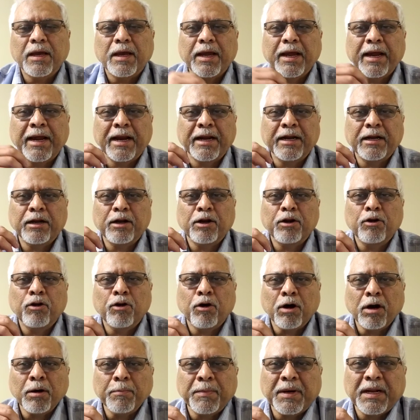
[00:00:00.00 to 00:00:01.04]
And
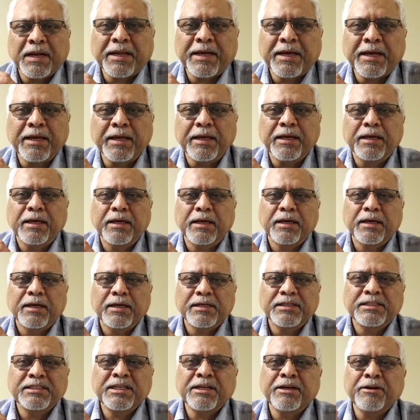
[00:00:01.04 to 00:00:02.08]
normally
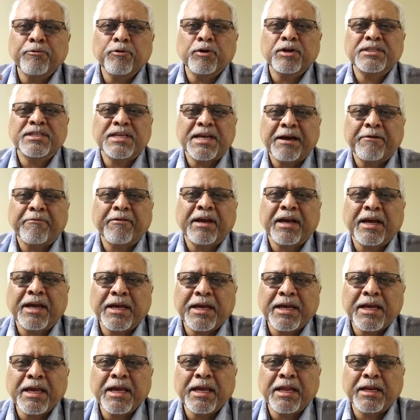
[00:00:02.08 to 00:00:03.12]
she was having an
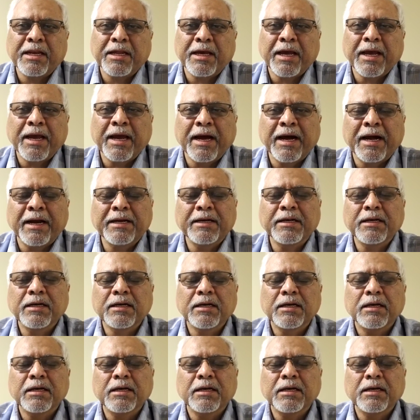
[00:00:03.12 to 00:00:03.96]
inn, and